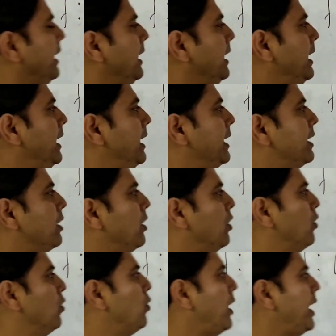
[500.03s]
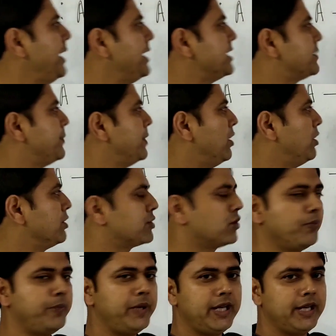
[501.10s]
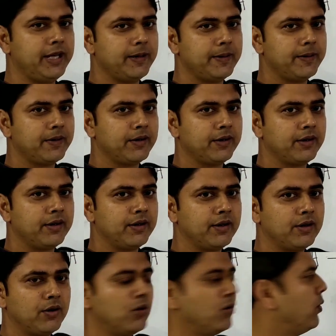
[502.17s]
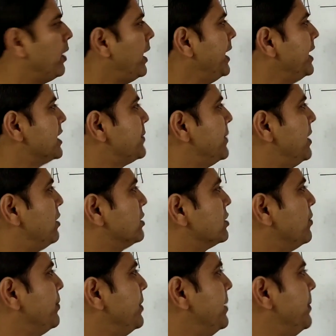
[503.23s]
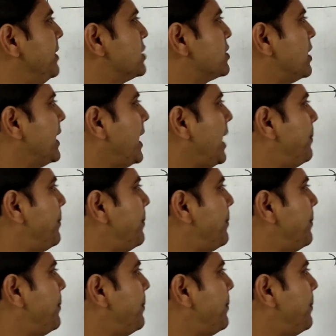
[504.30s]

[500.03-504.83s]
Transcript: Let y is belongs to B. Y is belongs to B means what?